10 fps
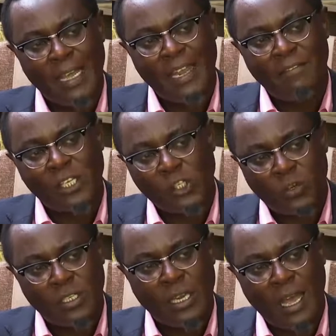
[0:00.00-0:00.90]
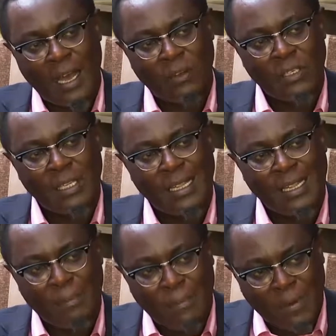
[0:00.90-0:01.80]
he never sorted out
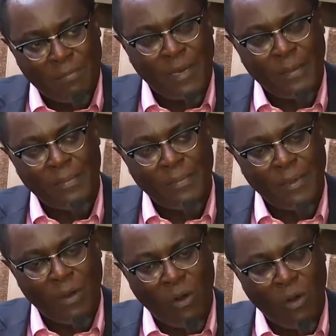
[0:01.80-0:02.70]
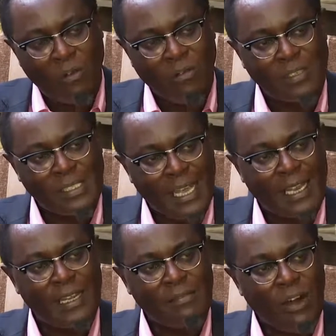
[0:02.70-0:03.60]
the problem of
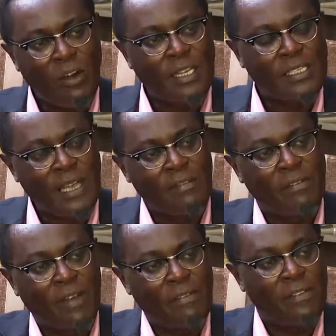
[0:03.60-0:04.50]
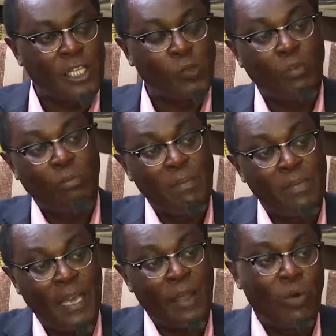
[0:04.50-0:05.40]
cyclic violence every 5 years with
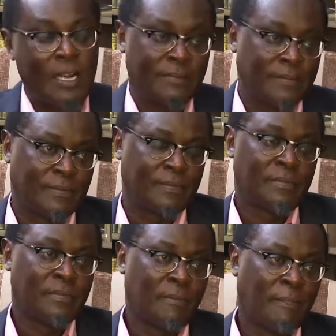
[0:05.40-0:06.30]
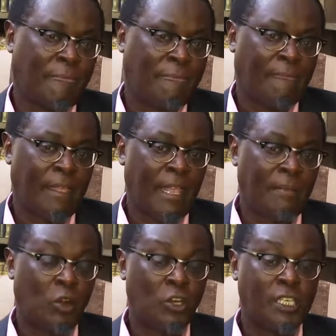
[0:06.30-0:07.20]
BBI 1.
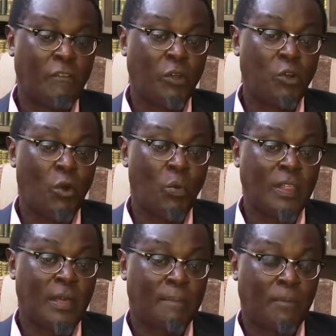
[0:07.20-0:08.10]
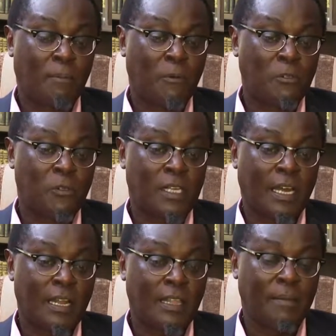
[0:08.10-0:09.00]
Because if we go with the proposals
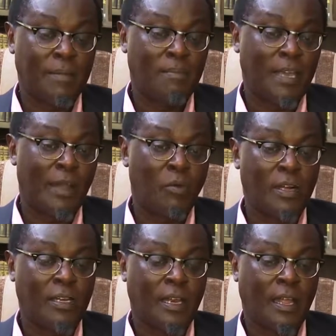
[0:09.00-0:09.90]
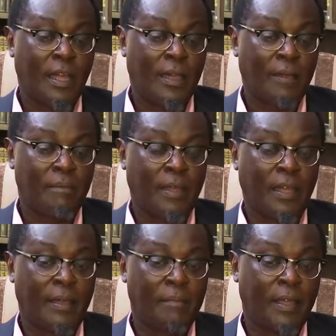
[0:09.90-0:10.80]
that are in the BBI
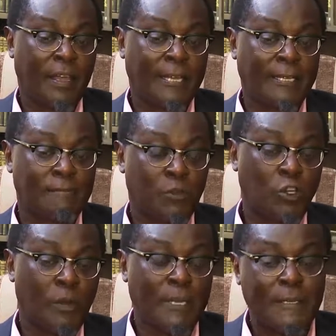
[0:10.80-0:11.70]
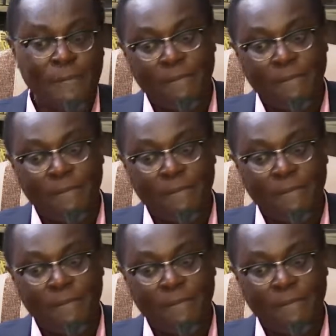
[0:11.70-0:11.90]
1 document,